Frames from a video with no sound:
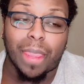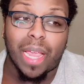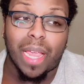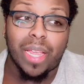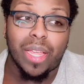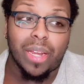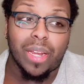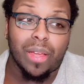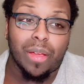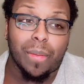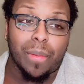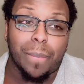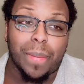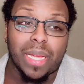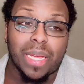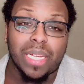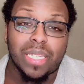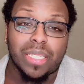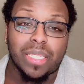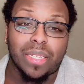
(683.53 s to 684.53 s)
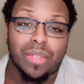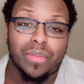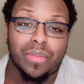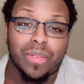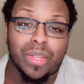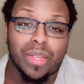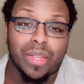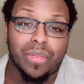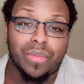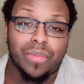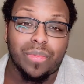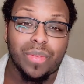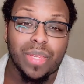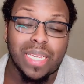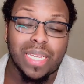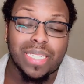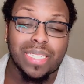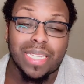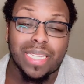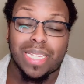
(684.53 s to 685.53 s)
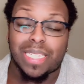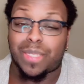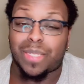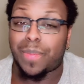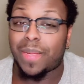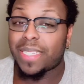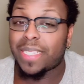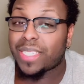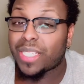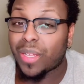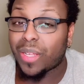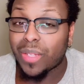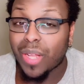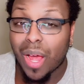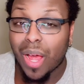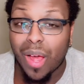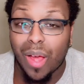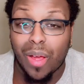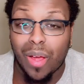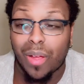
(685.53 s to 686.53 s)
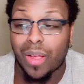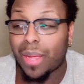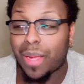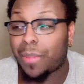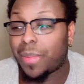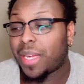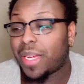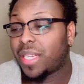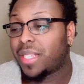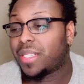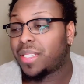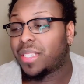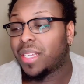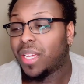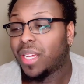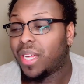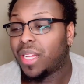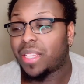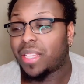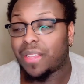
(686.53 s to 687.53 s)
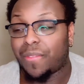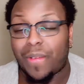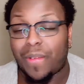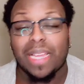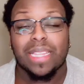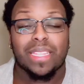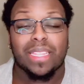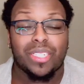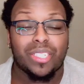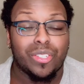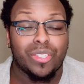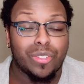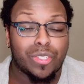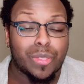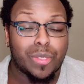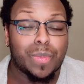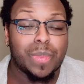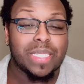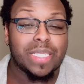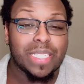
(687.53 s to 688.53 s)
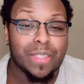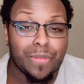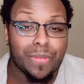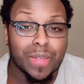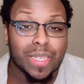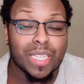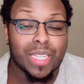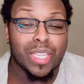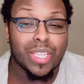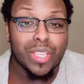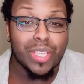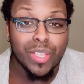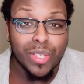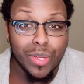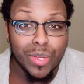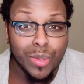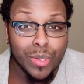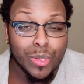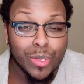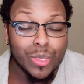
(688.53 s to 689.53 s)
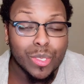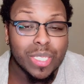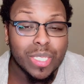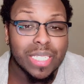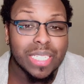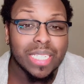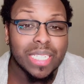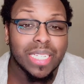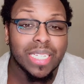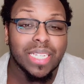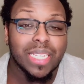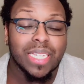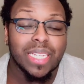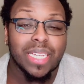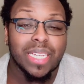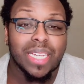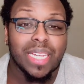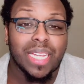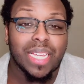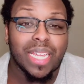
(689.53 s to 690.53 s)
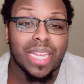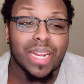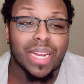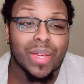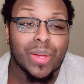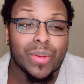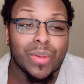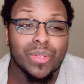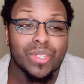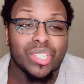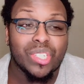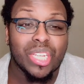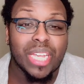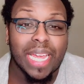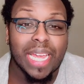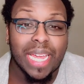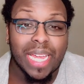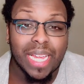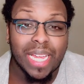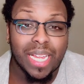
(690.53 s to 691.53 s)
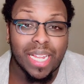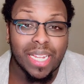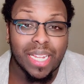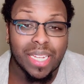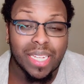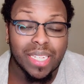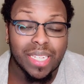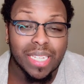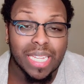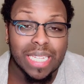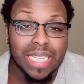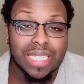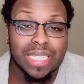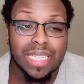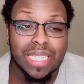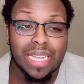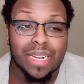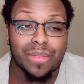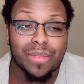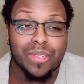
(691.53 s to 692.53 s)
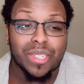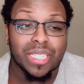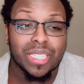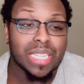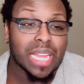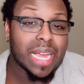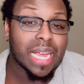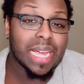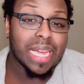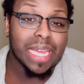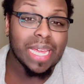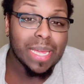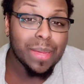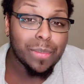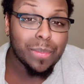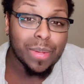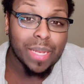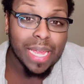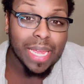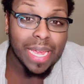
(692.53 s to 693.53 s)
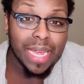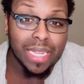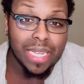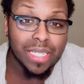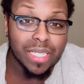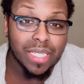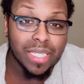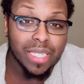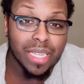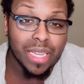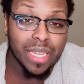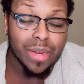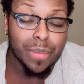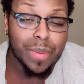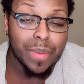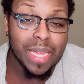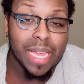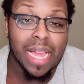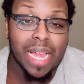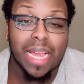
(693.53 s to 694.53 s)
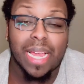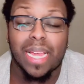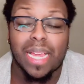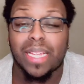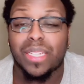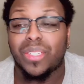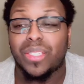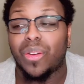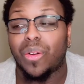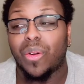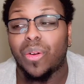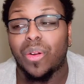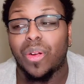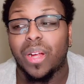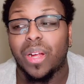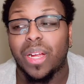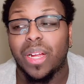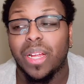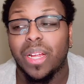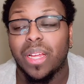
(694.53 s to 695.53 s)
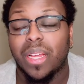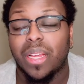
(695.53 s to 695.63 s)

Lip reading: you know, because of it's been so long, and because the fact that you specifically used, you know, gel instead of just like an implant in your behind, or